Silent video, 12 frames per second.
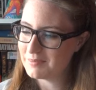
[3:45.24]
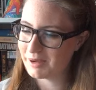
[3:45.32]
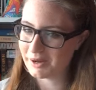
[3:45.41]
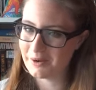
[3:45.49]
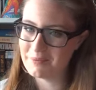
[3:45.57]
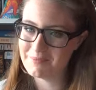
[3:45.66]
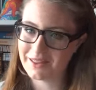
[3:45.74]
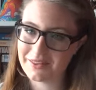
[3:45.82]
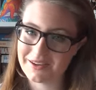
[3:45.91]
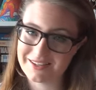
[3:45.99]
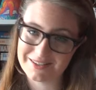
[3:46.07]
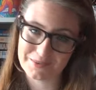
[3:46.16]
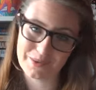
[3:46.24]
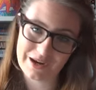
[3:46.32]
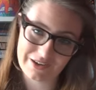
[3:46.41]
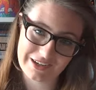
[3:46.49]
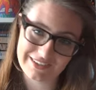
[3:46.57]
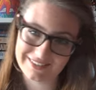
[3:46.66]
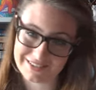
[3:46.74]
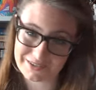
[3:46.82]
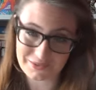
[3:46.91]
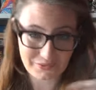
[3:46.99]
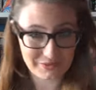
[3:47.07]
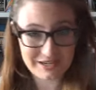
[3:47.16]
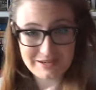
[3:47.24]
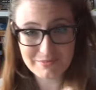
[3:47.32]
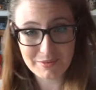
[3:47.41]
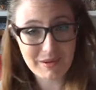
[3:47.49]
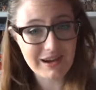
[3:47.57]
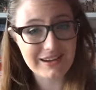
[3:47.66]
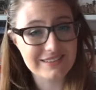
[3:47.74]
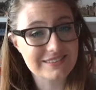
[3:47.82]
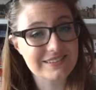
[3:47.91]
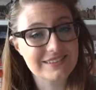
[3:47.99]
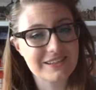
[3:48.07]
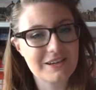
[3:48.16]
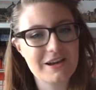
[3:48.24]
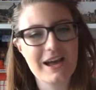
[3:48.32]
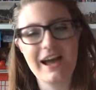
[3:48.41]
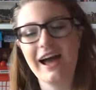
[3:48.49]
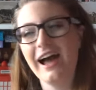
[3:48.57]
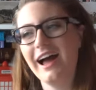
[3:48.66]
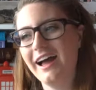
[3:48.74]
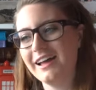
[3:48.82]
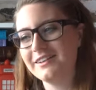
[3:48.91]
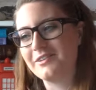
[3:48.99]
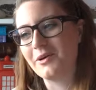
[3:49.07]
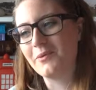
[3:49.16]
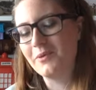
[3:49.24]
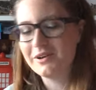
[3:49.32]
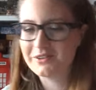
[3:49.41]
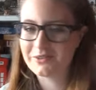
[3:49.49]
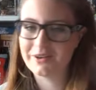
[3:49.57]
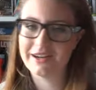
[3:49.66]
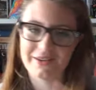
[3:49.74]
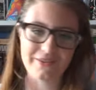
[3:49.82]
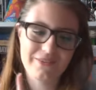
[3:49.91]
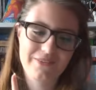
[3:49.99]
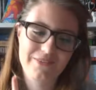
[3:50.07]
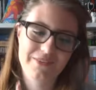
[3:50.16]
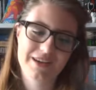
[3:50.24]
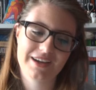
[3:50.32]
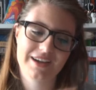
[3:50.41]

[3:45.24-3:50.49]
but her mother is wearing the scream mask, and so what do?